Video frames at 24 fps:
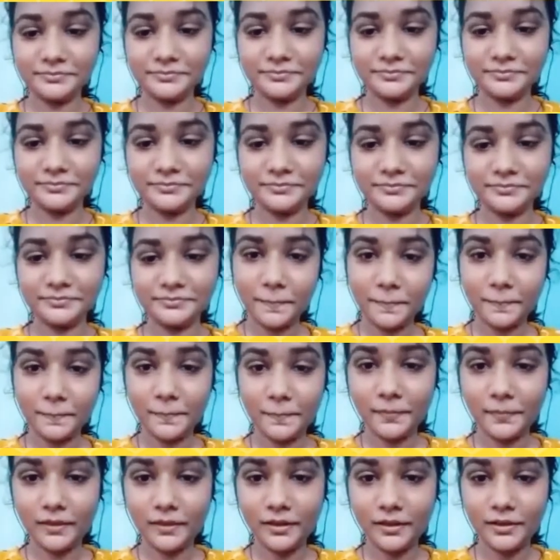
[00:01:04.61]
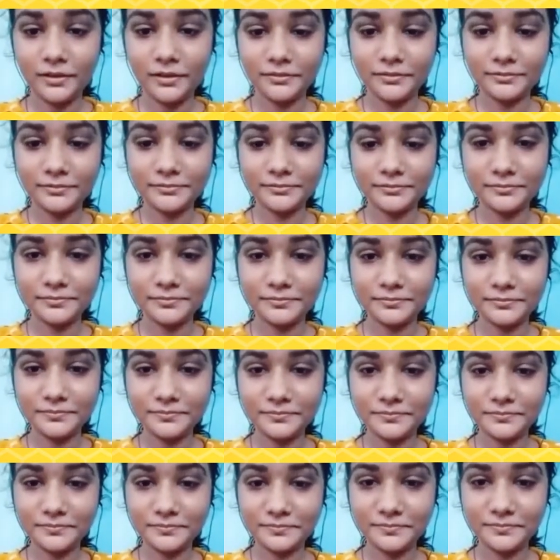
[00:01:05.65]

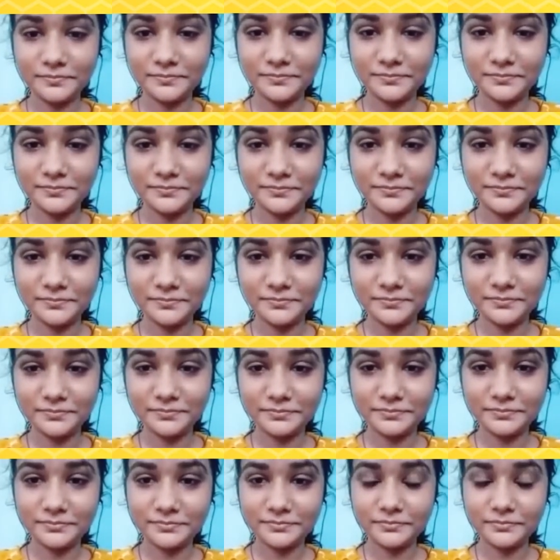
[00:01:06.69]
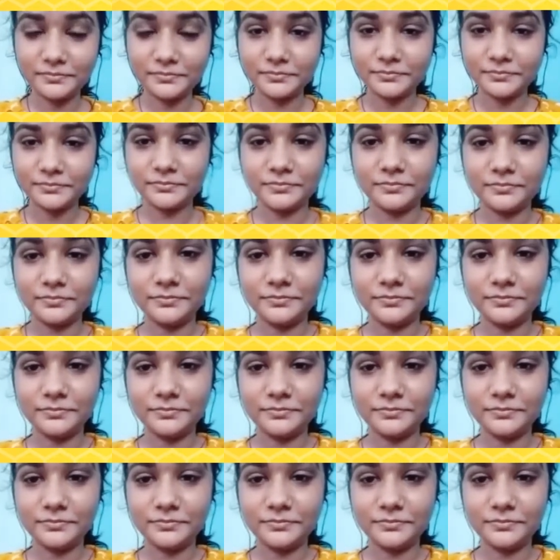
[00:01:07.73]
The person shown says nothing.